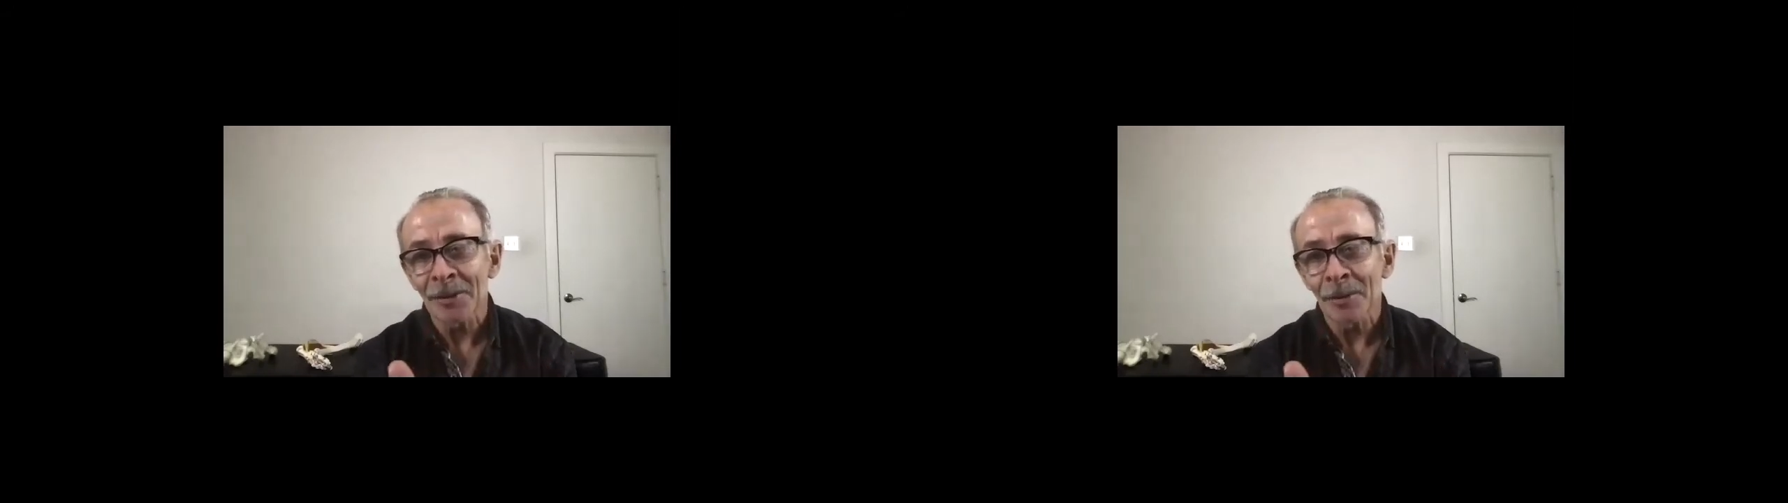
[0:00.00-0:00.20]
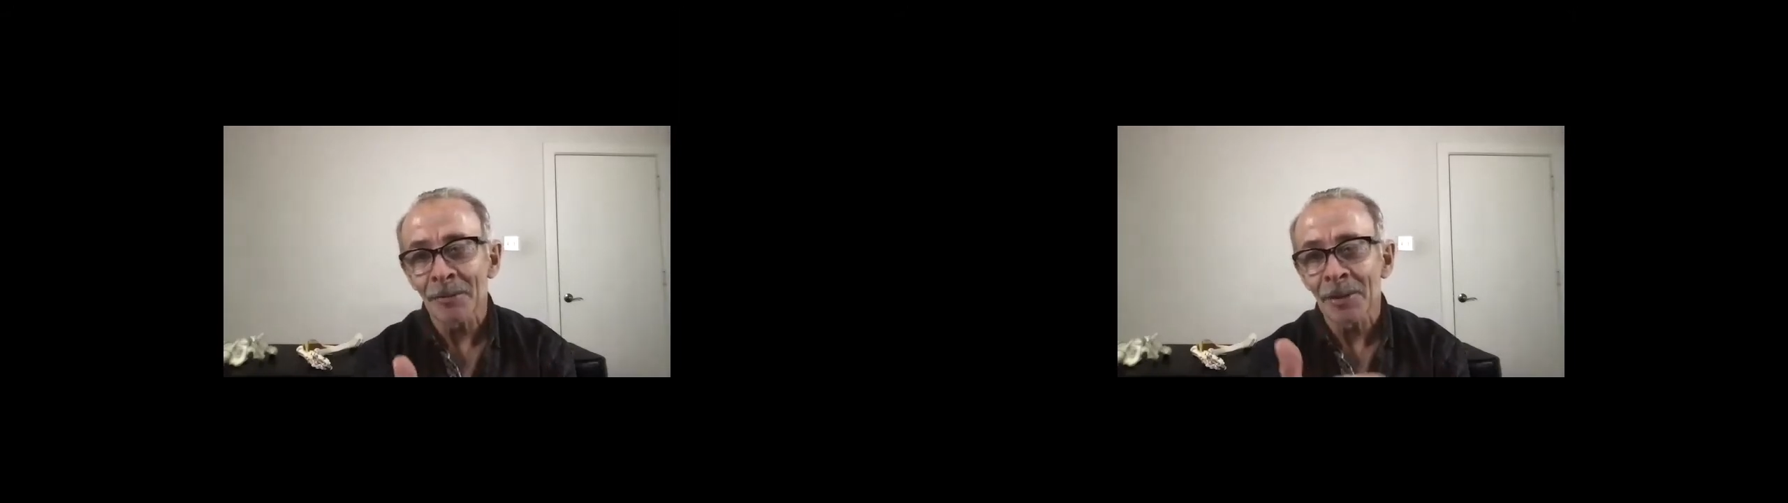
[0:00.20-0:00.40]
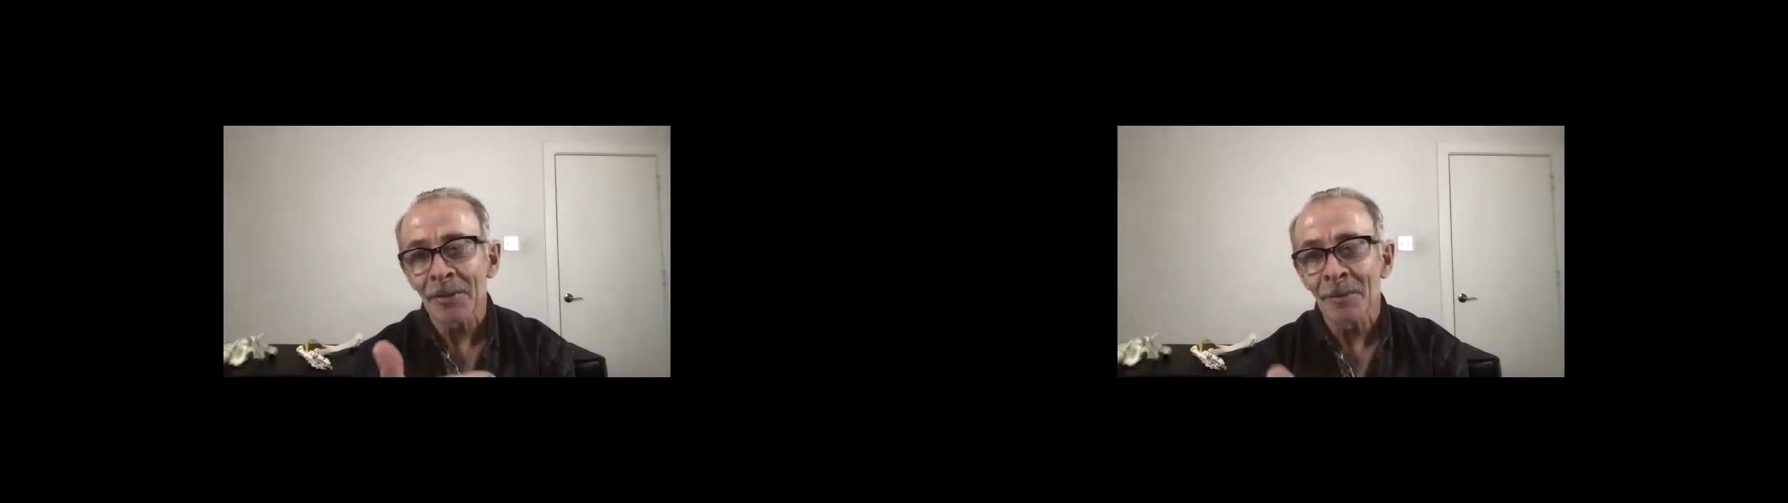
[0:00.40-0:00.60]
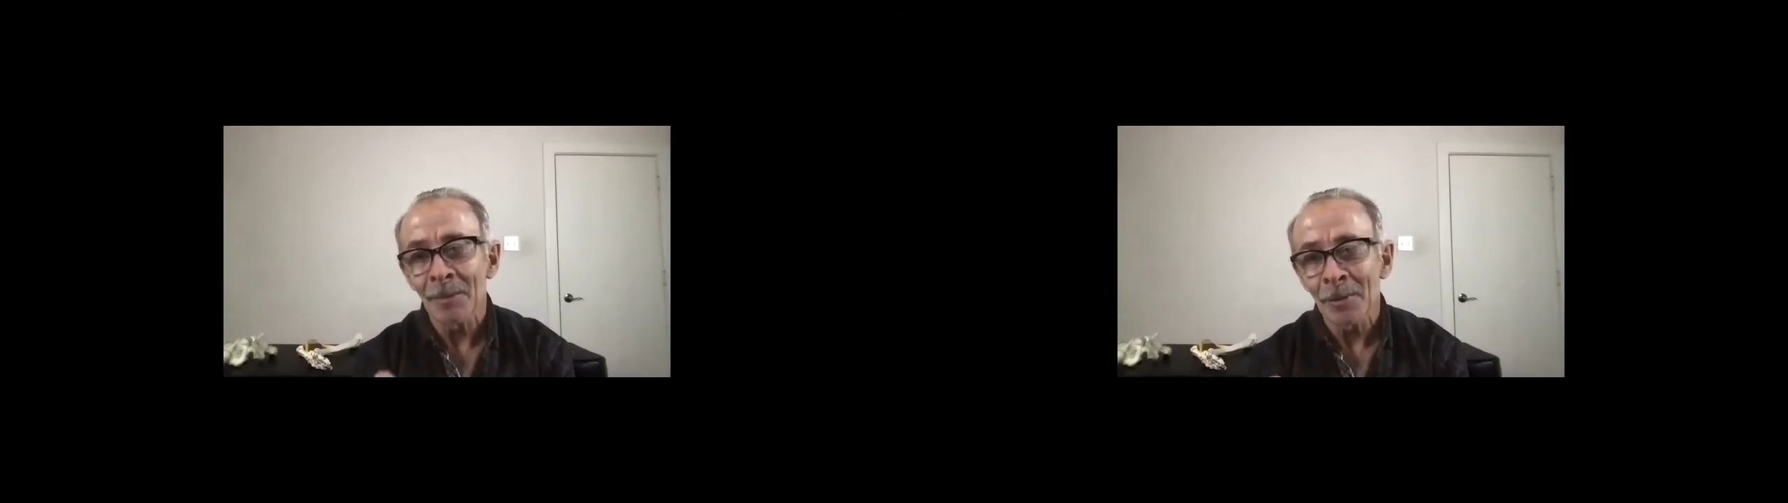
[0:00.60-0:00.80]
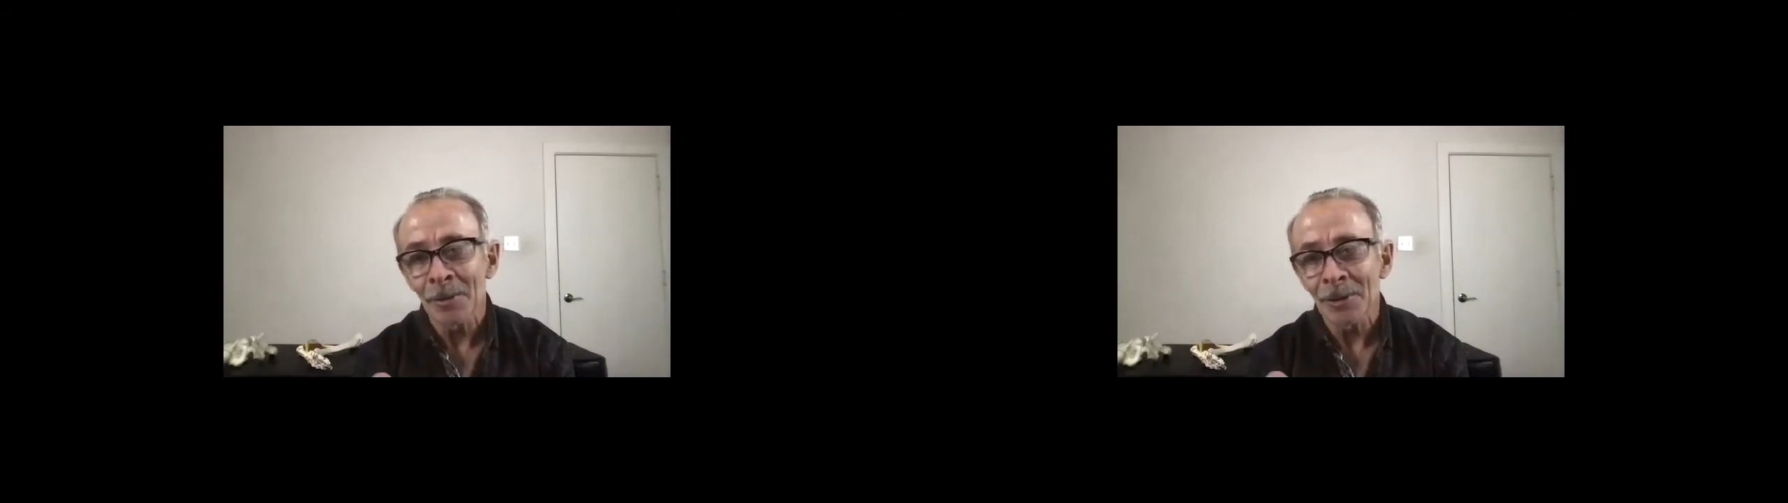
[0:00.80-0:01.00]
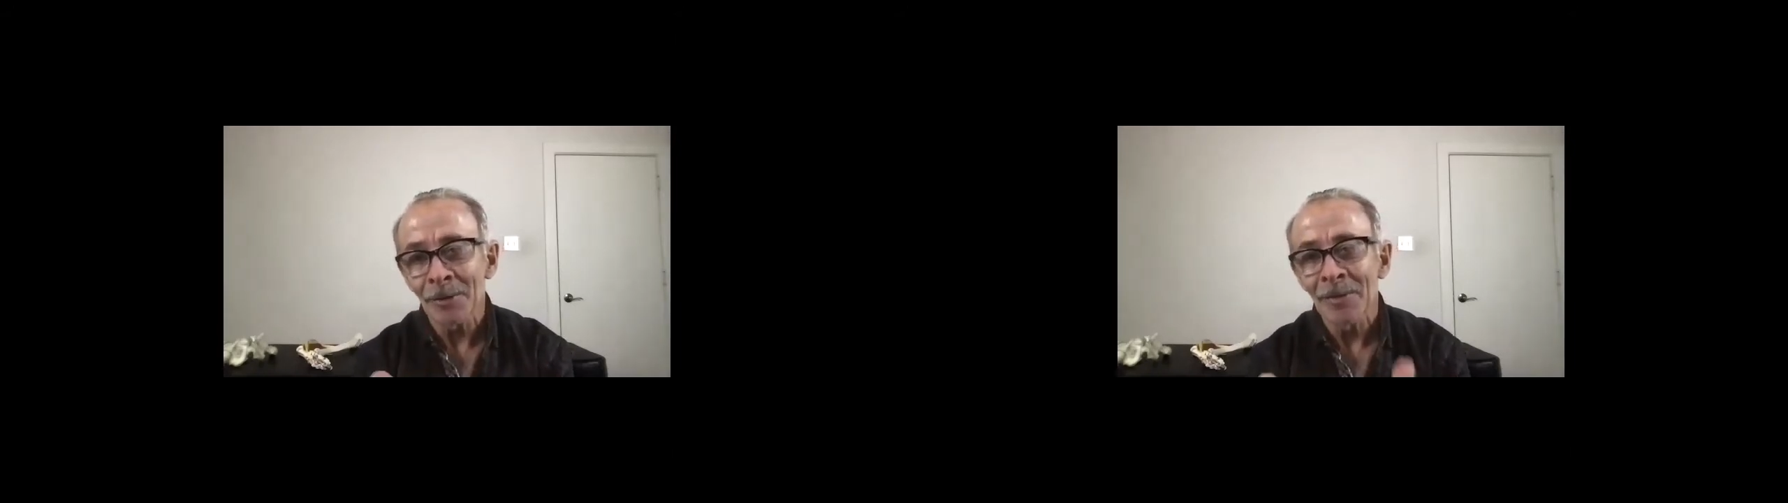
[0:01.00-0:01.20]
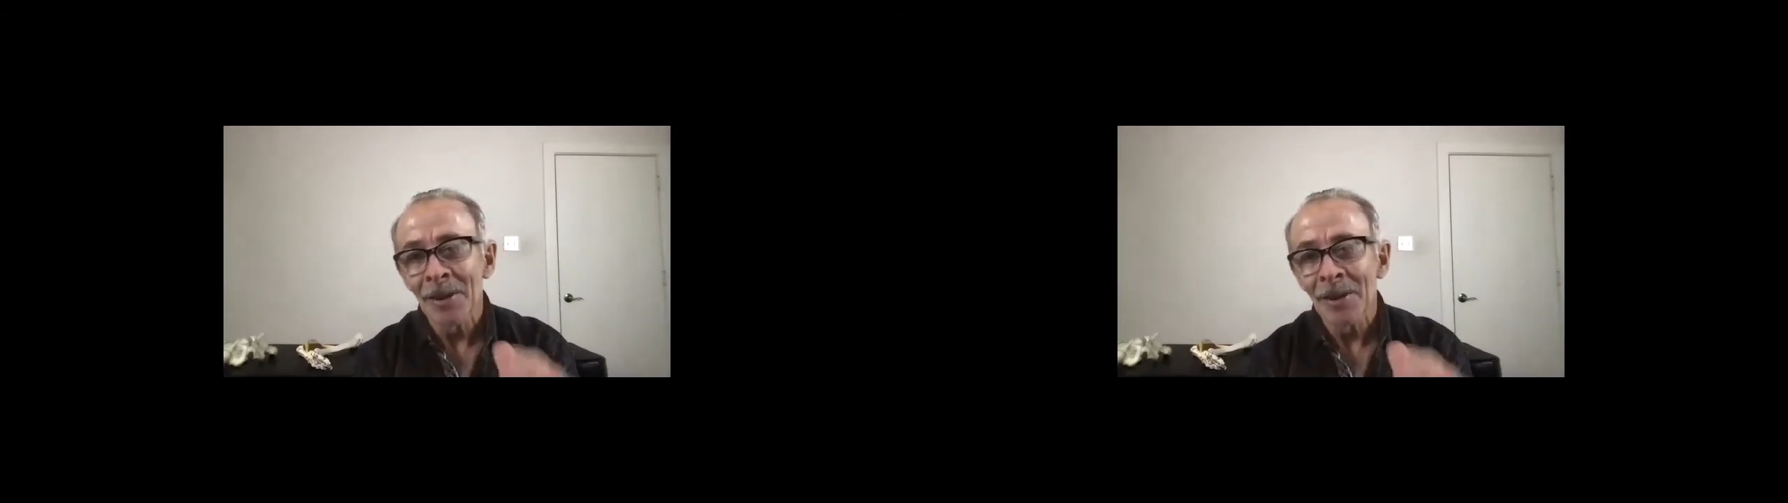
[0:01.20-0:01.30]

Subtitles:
nerve and the femoral nerve.